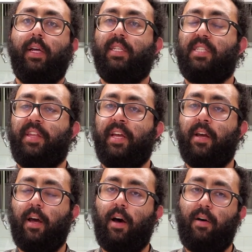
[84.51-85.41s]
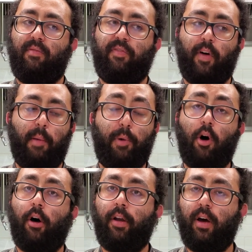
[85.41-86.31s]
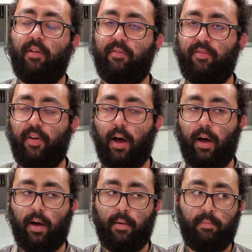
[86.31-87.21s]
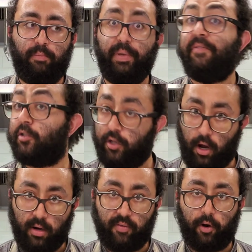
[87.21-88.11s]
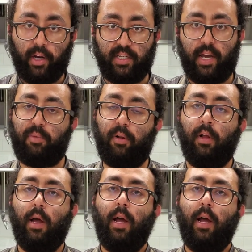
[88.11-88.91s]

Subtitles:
is think of a pot of beef stock, for example.